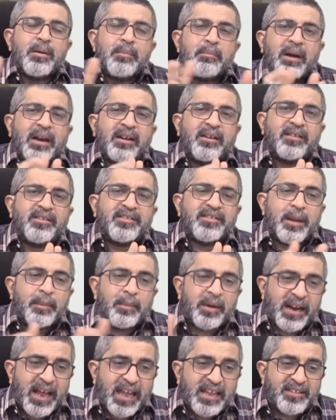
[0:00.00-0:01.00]
but
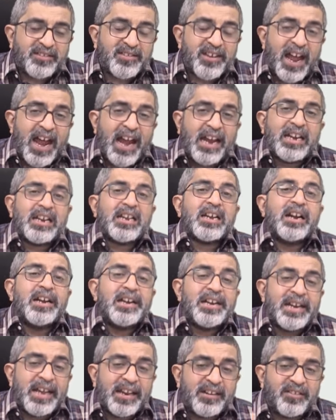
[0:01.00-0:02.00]
summarized and
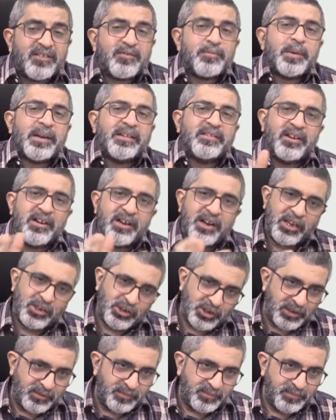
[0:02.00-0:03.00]
condensed
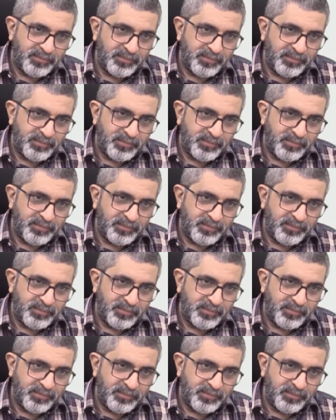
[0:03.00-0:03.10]
presentation,